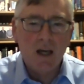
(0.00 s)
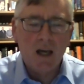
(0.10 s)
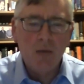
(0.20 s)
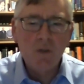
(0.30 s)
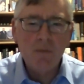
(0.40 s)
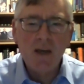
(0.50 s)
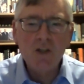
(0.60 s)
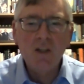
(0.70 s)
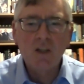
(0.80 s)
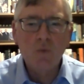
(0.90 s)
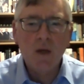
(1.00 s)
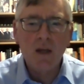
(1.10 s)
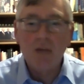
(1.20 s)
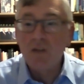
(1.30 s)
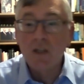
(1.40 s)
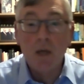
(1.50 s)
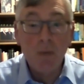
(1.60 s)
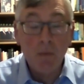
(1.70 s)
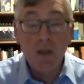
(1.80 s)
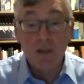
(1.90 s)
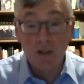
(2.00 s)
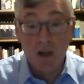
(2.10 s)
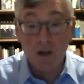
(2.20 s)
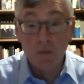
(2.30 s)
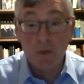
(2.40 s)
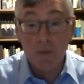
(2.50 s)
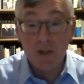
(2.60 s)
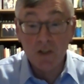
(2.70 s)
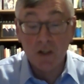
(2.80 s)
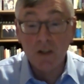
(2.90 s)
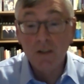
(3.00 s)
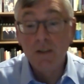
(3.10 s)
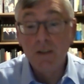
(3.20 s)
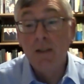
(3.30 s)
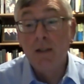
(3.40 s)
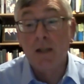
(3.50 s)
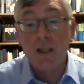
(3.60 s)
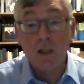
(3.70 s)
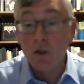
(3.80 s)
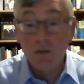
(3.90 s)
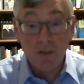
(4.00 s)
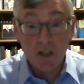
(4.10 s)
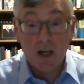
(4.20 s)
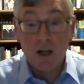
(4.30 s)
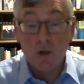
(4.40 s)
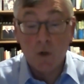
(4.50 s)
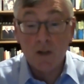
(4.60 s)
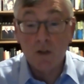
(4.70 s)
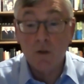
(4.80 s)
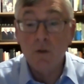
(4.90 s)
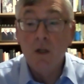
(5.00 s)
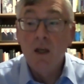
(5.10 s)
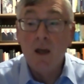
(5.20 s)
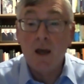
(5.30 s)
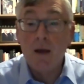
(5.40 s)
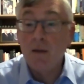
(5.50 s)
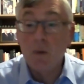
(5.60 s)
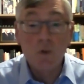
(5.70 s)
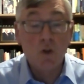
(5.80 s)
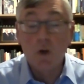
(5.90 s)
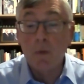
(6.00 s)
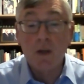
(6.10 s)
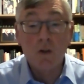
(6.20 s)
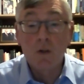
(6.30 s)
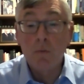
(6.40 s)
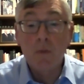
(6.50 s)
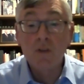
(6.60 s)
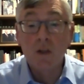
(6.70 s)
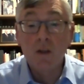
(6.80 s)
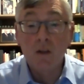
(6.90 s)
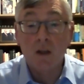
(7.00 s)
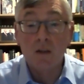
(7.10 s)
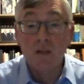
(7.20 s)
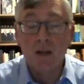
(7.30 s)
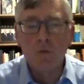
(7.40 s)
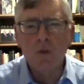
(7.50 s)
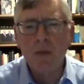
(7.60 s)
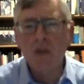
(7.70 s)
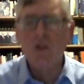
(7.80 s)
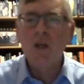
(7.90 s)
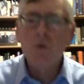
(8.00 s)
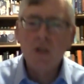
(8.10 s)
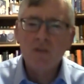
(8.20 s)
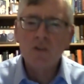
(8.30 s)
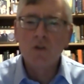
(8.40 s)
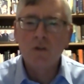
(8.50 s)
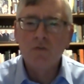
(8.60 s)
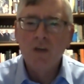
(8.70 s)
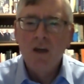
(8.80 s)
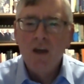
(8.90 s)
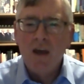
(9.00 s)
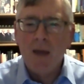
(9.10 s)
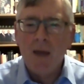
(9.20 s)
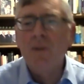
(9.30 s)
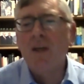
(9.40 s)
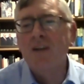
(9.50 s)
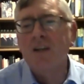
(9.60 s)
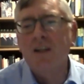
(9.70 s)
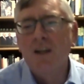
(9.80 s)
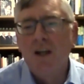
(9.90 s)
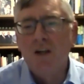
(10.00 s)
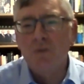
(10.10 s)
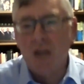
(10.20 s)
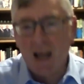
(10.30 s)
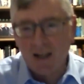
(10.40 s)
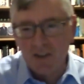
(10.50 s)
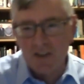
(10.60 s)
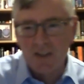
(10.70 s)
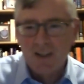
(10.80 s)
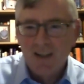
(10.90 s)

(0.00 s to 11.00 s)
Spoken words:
I would imagine that when every time he meets the Irish Prime Minister, and he could visit Ireland quite soon, they will talk about Europe amongst other things. And I would imagine he would have a sort of empathetic, relaxed